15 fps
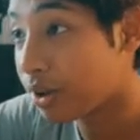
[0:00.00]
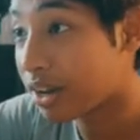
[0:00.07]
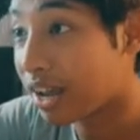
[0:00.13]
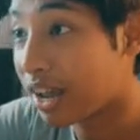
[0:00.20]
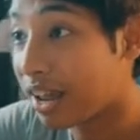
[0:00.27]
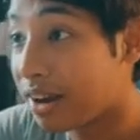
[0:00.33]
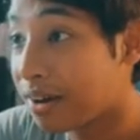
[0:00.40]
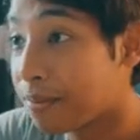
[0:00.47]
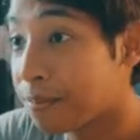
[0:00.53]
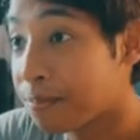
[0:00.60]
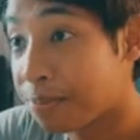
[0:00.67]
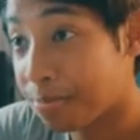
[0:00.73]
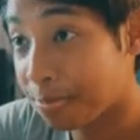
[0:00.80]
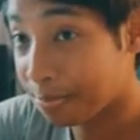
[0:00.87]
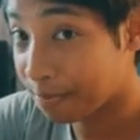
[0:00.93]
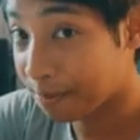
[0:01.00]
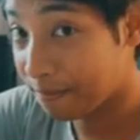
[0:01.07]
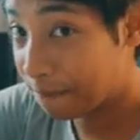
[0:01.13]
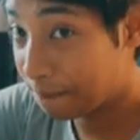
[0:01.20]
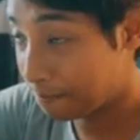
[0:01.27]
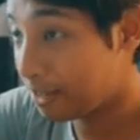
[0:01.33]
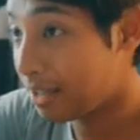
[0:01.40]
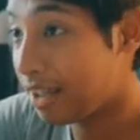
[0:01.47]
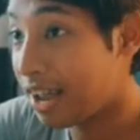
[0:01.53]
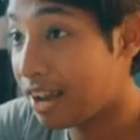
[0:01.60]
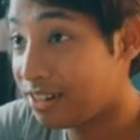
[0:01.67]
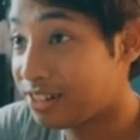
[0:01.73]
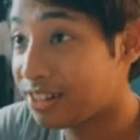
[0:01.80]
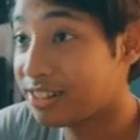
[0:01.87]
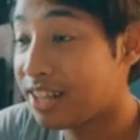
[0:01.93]
We can
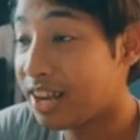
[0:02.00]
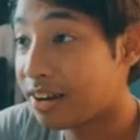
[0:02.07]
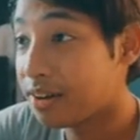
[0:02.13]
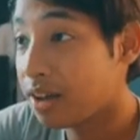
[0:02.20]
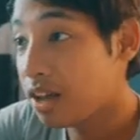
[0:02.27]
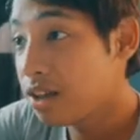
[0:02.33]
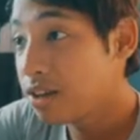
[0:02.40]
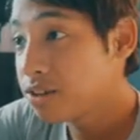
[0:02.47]
adjust that.